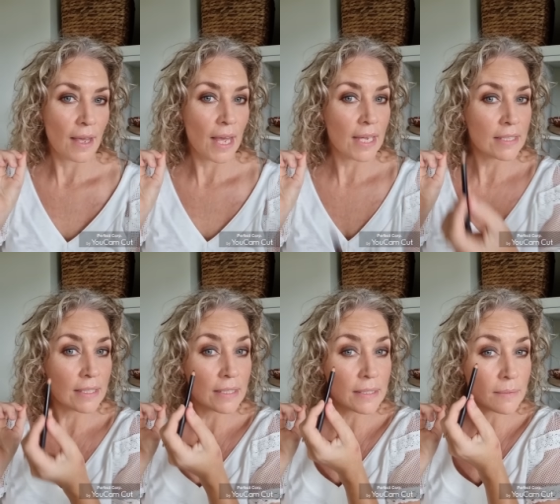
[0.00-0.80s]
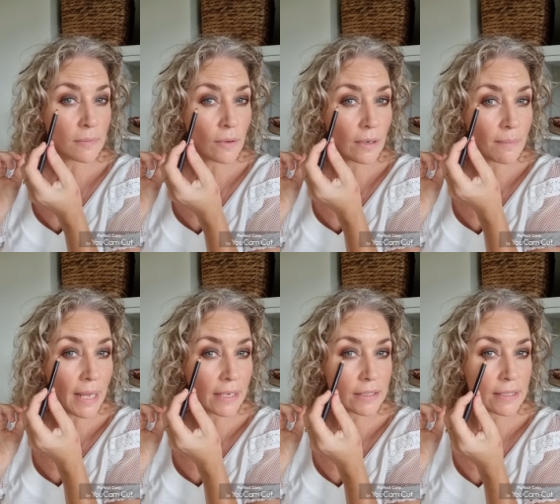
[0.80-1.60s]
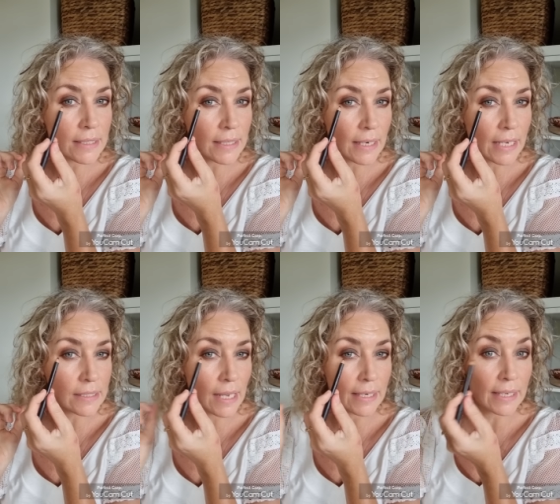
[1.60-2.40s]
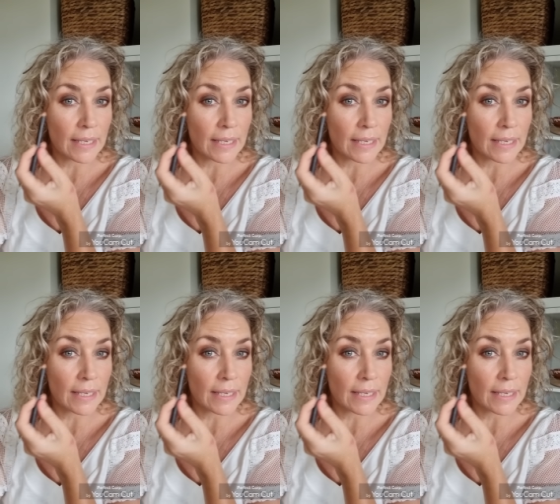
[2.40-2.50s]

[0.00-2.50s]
And a small amount just in the lash line